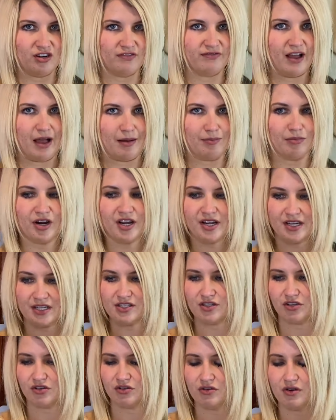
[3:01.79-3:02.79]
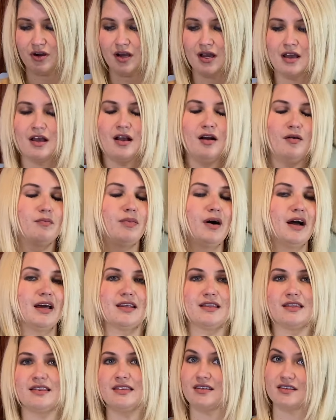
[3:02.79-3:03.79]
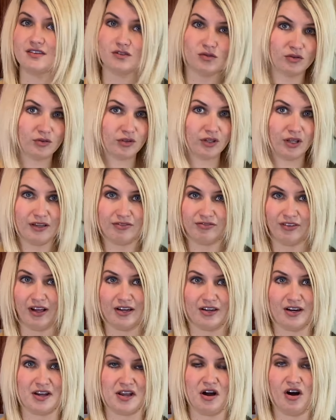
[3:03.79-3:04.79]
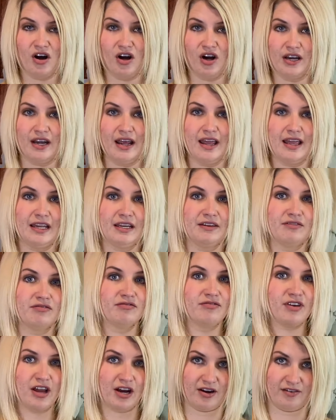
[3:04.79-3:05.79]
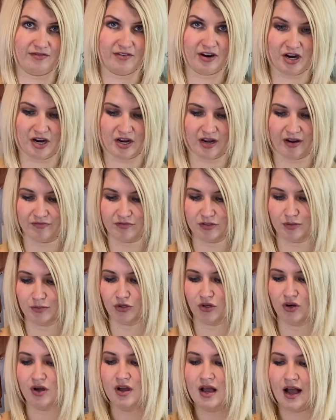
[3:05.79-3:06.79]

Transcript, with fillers: fabric too but these are really flattering on and very, very comfortable.